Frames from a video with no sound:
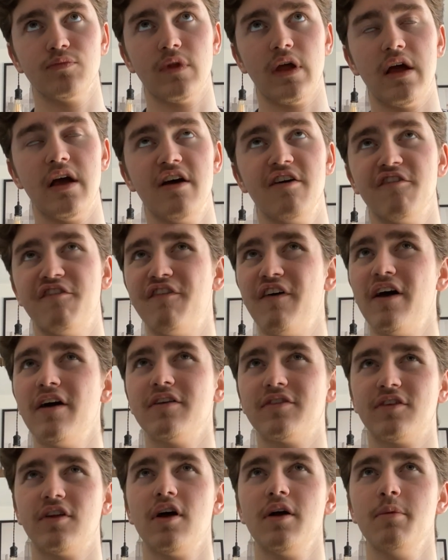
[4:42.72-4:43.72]
at
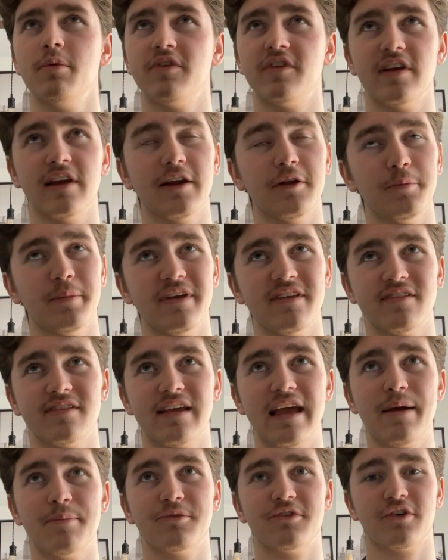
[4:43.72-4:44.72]
first I was a little bit
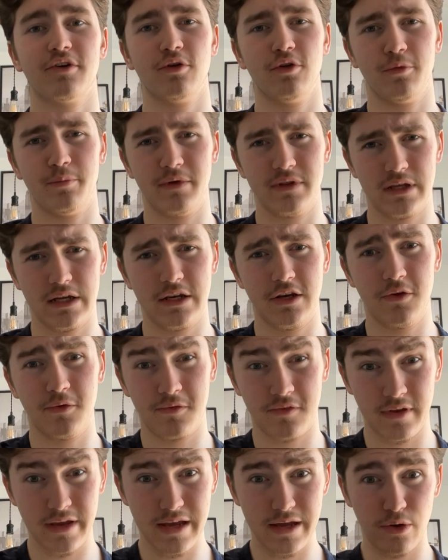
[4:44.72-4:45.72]
sceptical, but then you
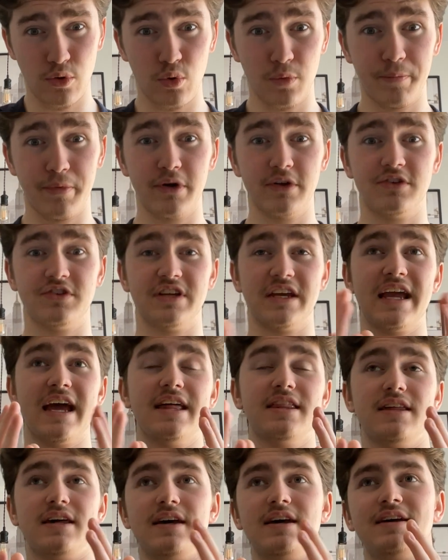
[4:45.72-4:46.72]
see it all put
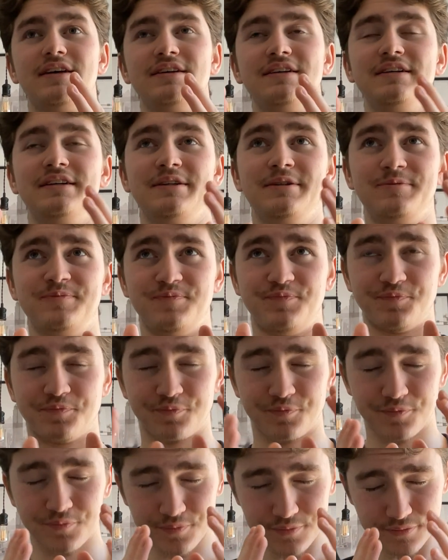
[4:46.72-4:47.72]
together
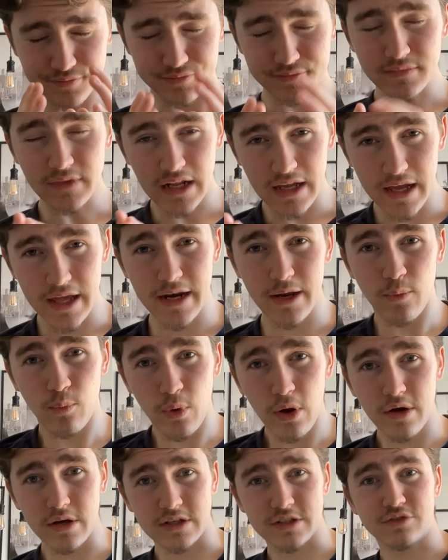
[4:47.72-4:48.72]
and it
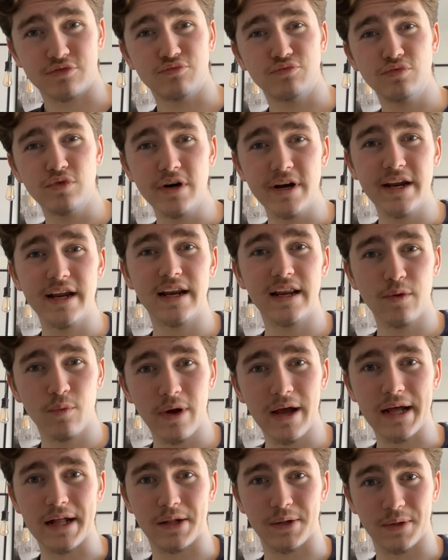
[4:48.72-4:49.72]
worked really
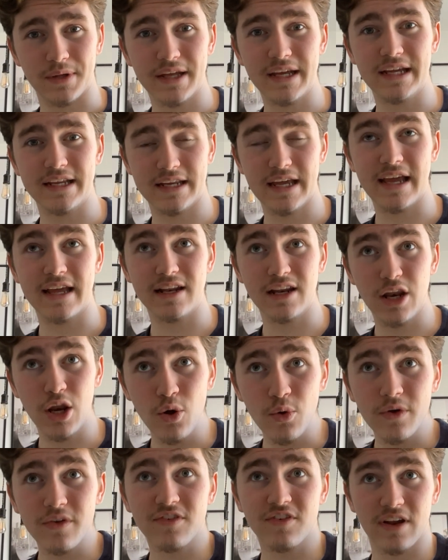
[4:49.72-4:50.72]
well. It
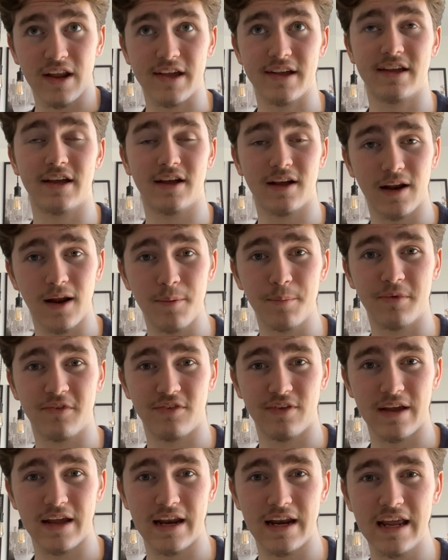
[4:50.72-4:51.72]
looks like a club
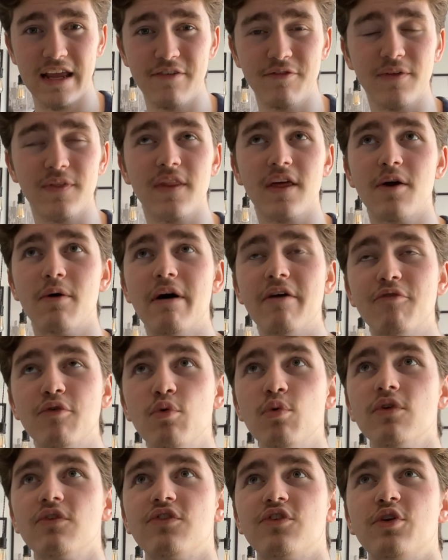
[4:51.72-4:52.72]
scene, even though
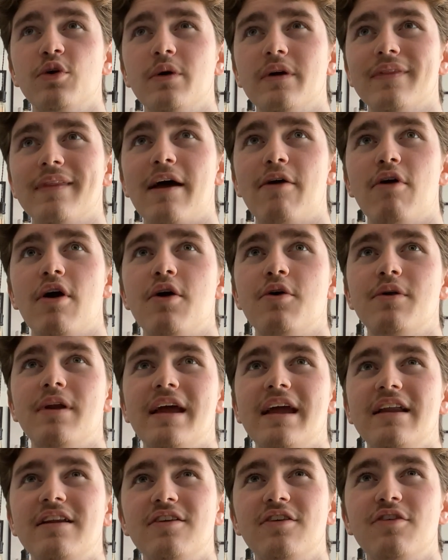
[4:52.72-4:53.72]
everyone's doing their own
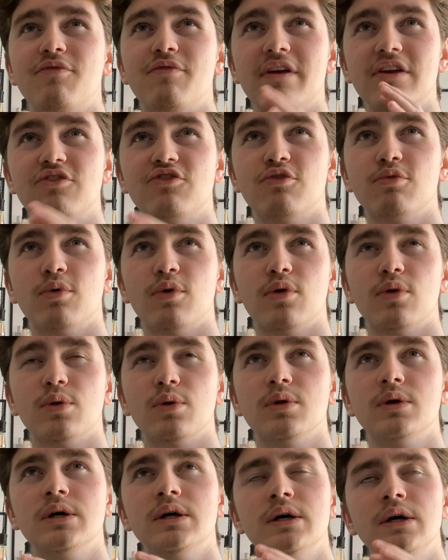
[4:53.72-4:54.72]
individual
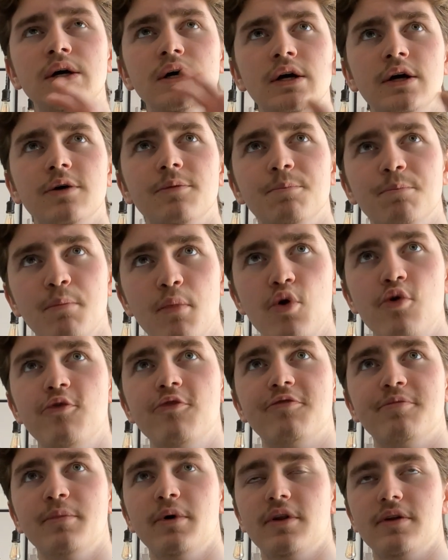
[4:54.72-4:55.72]

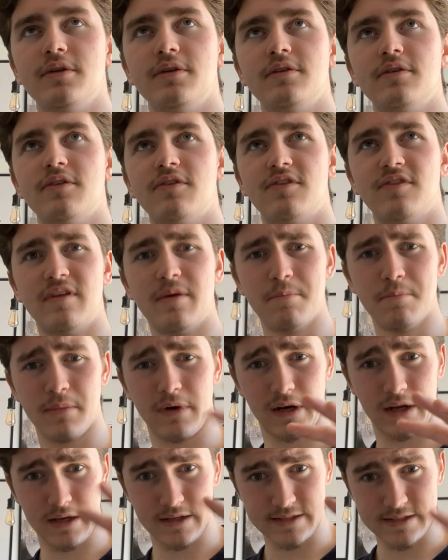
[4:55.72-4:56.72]
movement,
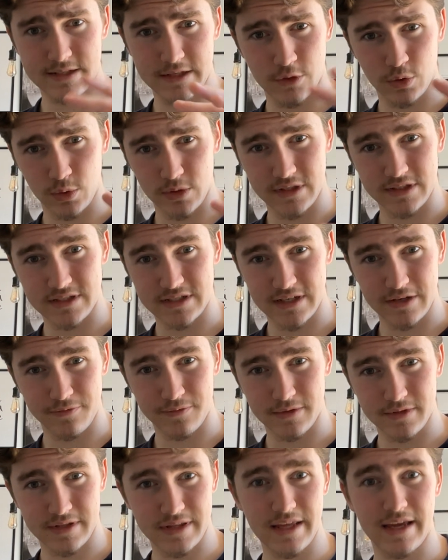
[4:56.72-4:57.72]
symbolising all these
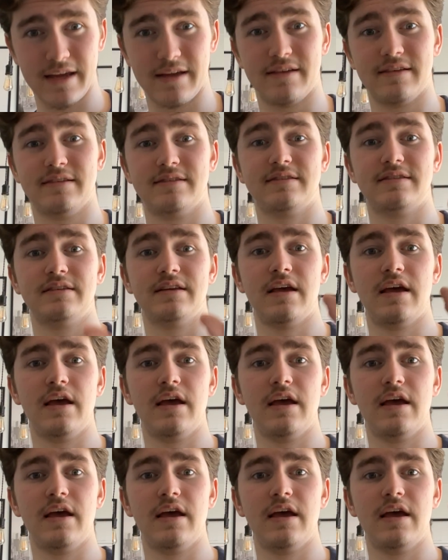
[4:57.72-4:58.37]
different things.